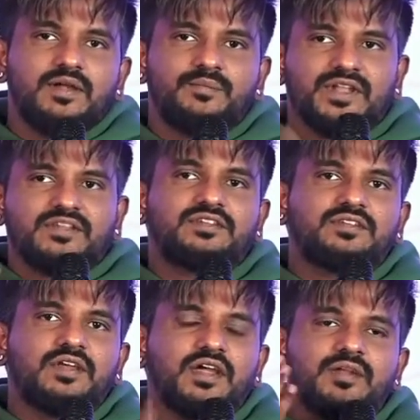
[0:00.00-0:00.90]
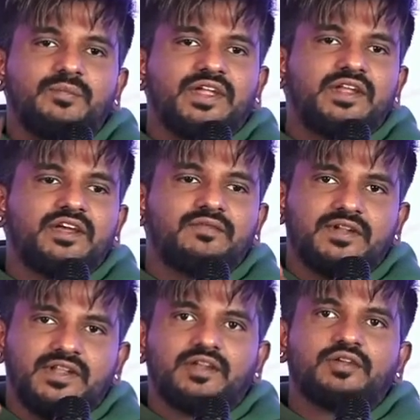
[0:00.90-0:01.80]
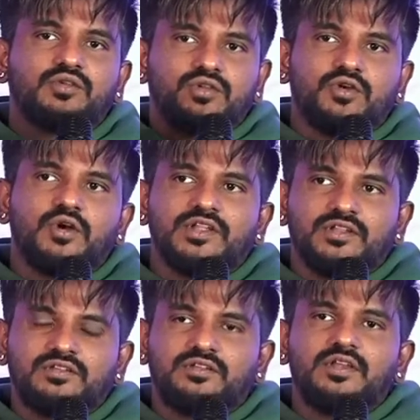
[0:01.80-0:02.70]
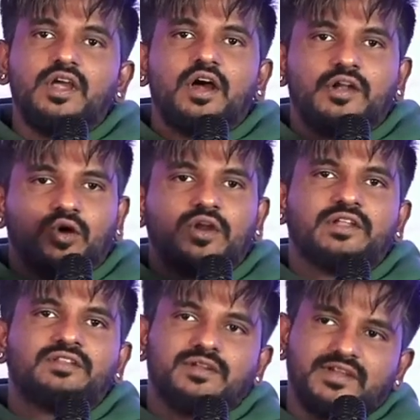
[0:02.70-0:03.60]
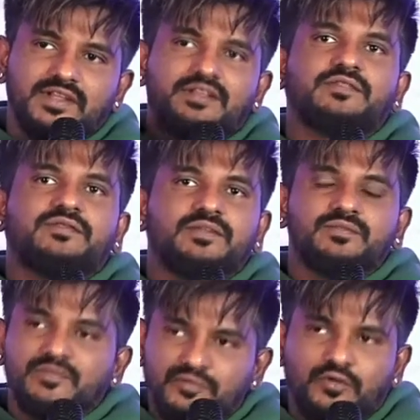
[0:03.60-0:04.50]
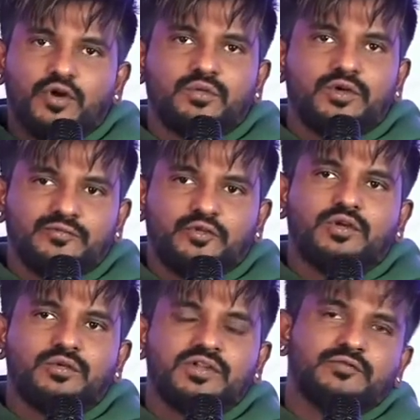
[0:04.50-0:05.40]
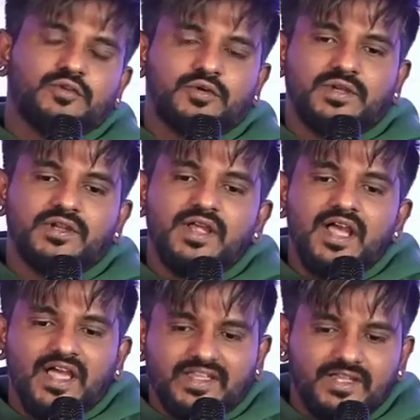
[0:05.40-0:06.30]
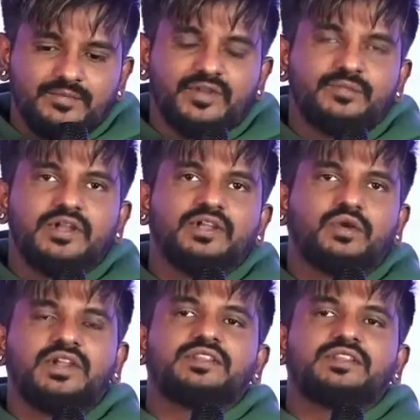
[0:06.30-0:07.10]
press and media will take it to the audience, and audience will take the film forward, forward and forward. I keep repeating only